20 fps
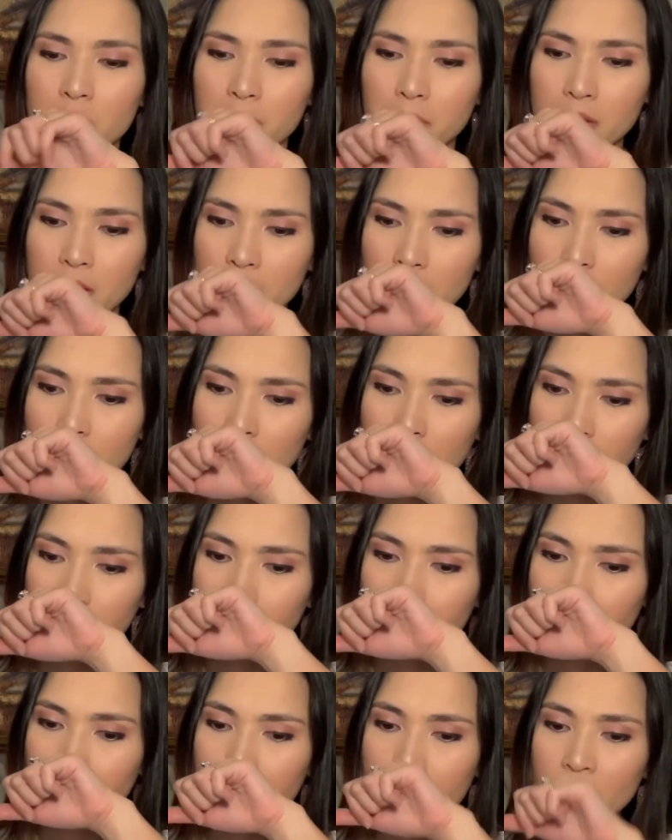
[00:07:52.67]
to me.
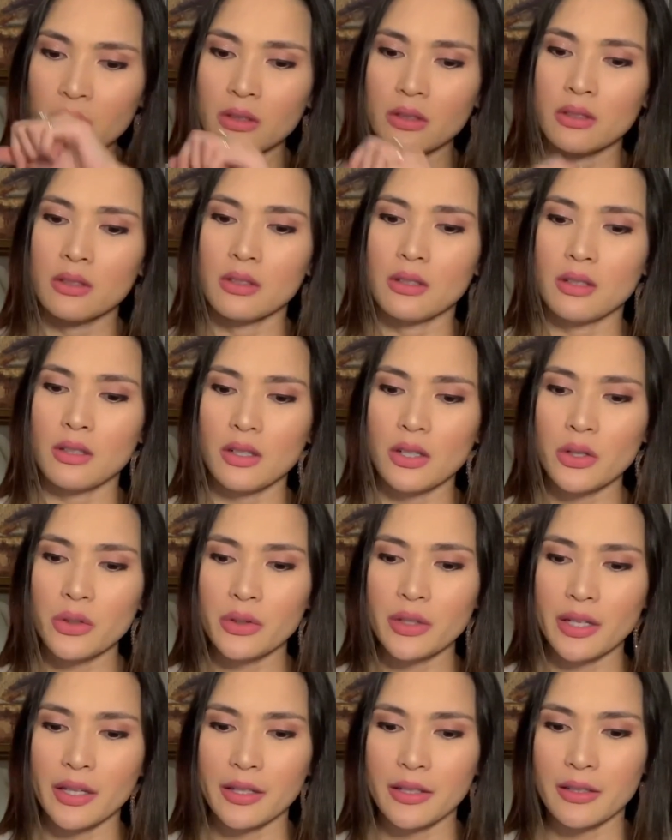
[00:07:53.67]

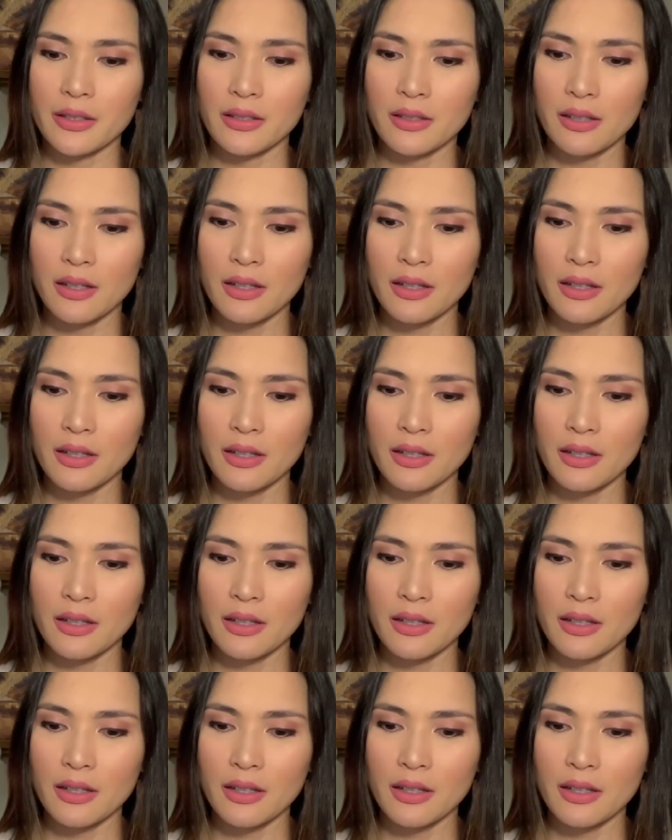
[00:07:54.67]
Okay,